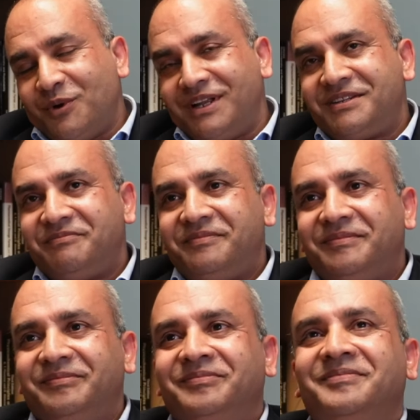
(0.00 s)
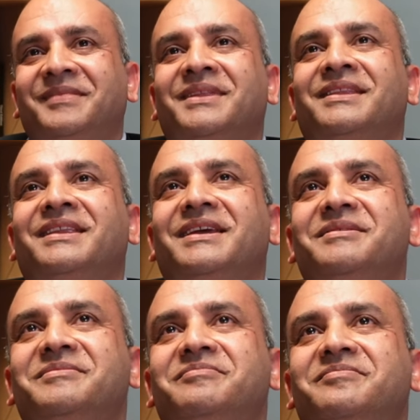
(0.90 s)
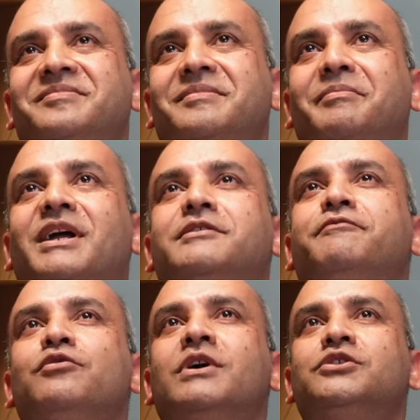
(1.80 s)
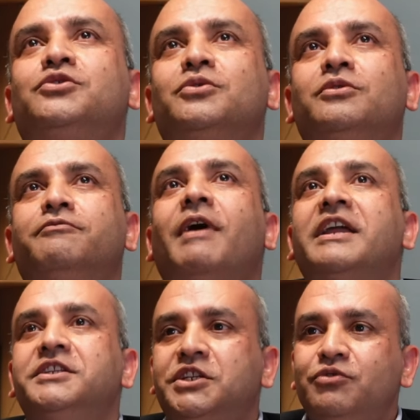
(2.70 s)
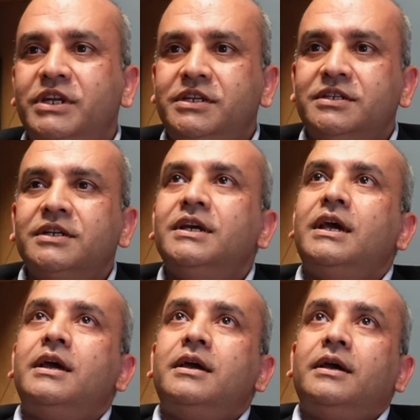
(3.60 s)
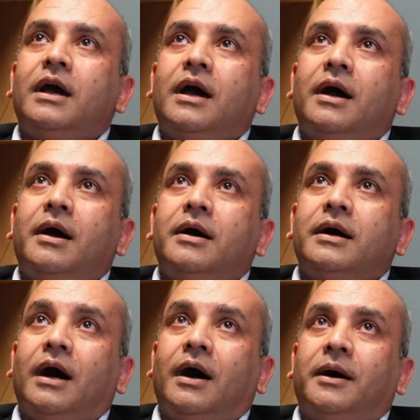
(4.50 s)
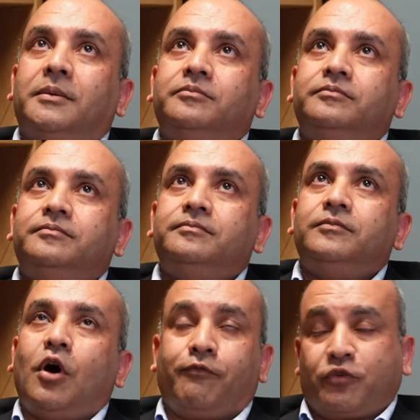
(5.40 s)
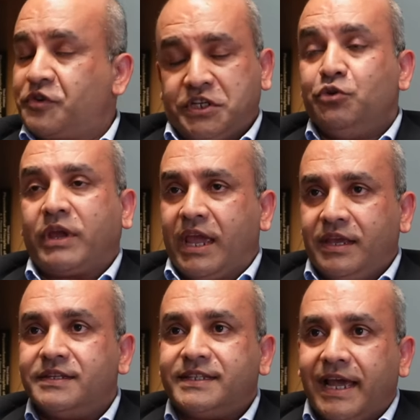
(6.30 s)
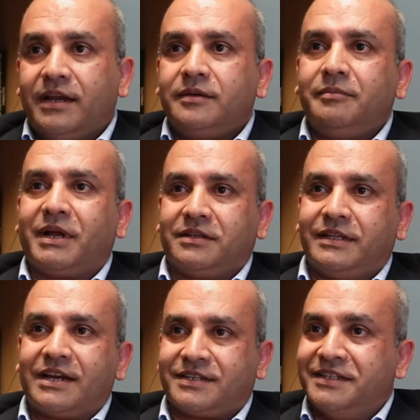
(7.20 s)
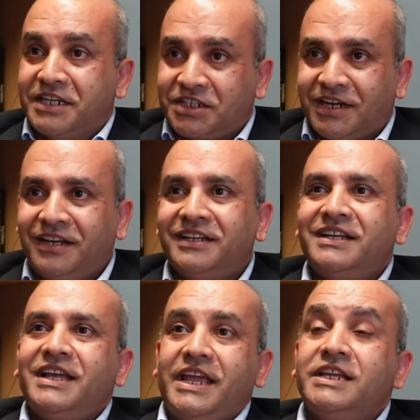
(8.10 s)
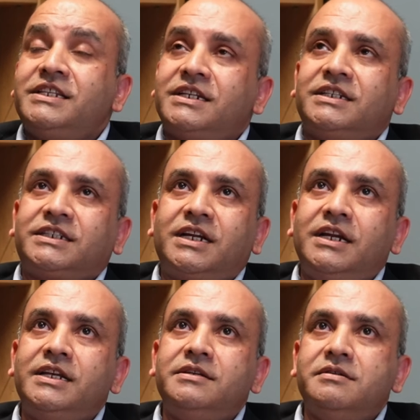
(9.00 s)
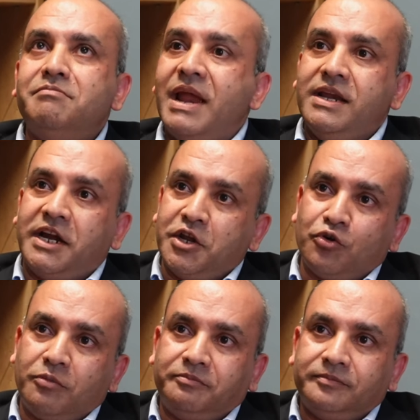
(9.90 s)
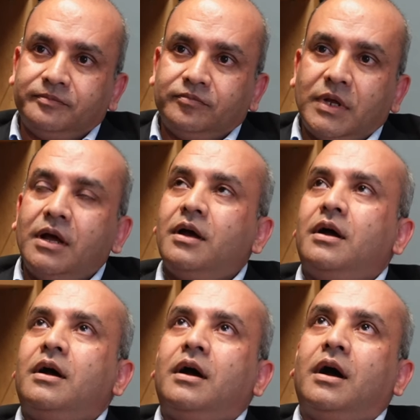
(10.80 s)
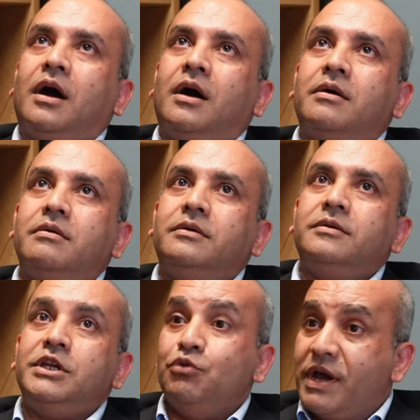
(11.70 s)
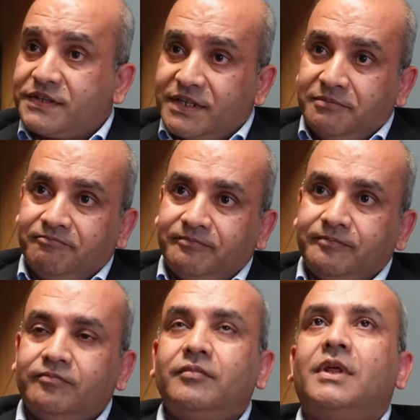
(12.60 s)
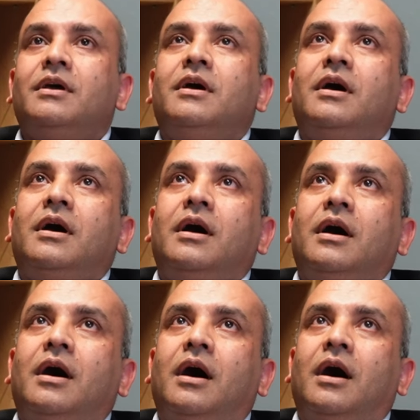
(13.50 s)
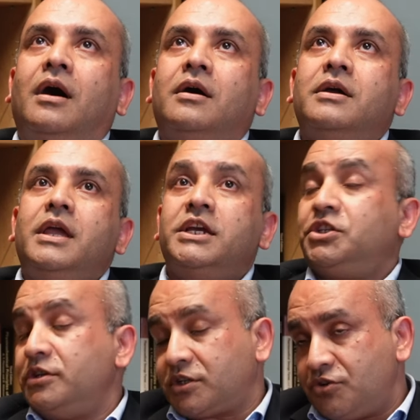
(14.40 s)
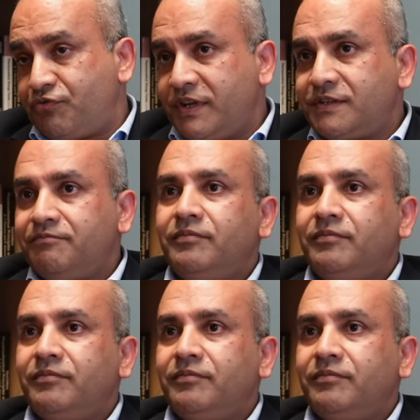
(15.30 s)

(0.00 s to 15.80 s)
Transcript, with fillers: world mm, but if you want to fine tune it um, of course UK is there but that's national internationally mainland Europe uh, USA mm -hmm. uh, Asian countries